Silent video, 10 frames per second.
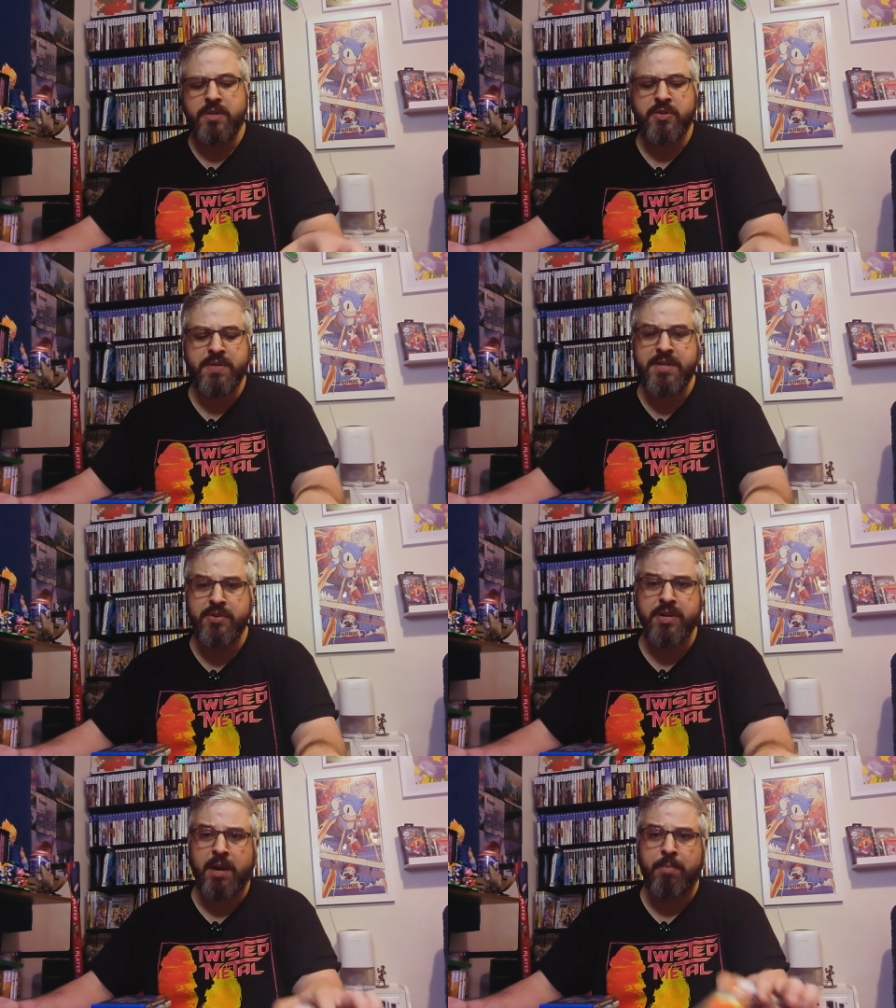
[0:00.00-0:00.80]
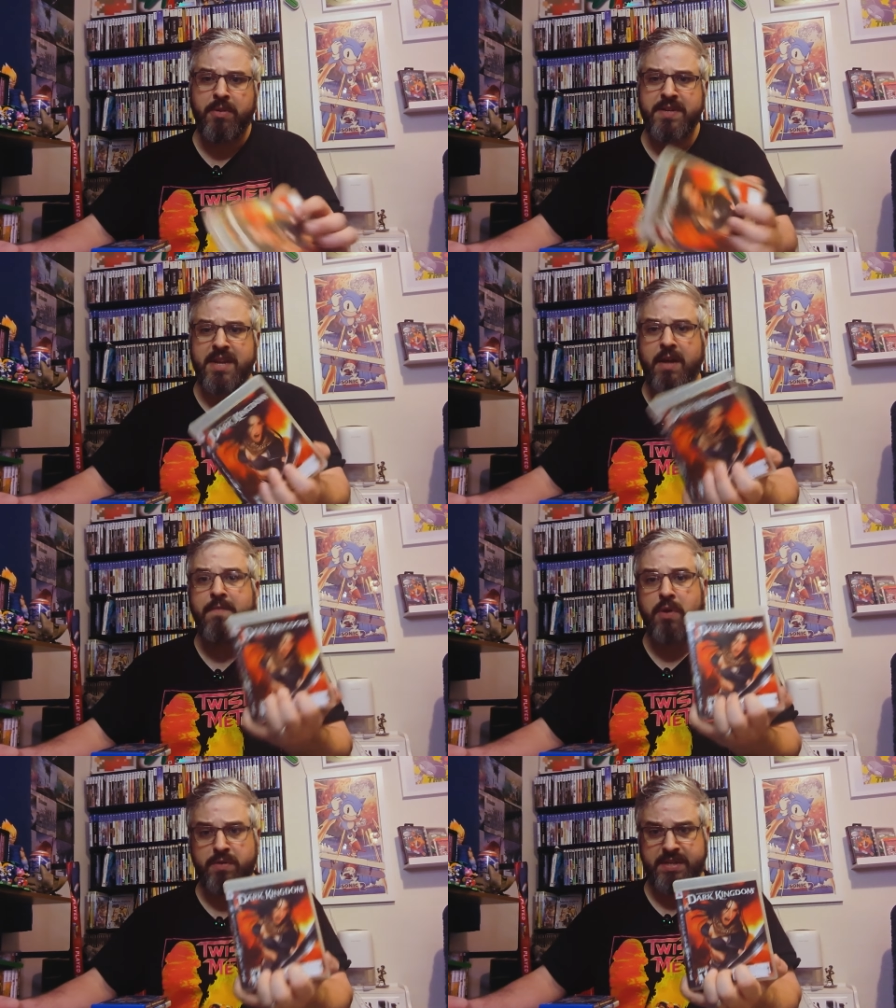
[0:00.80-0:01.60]
So these are a couple
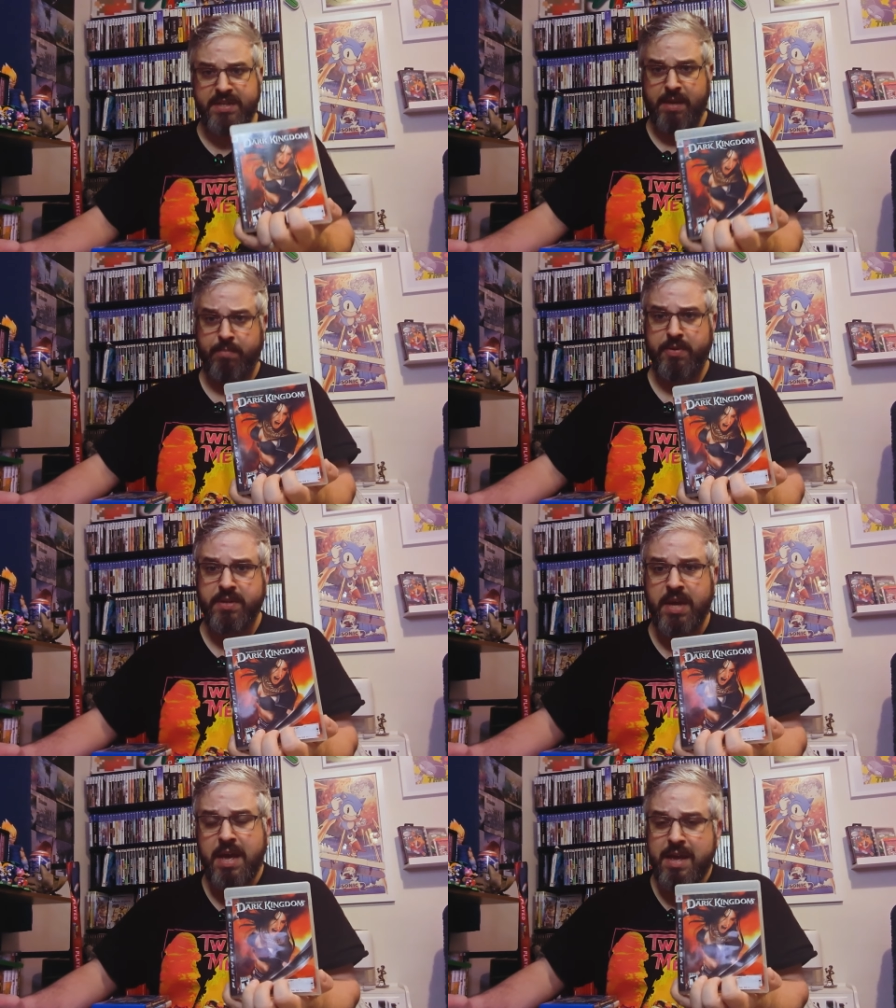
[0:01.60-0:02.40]
of those examples.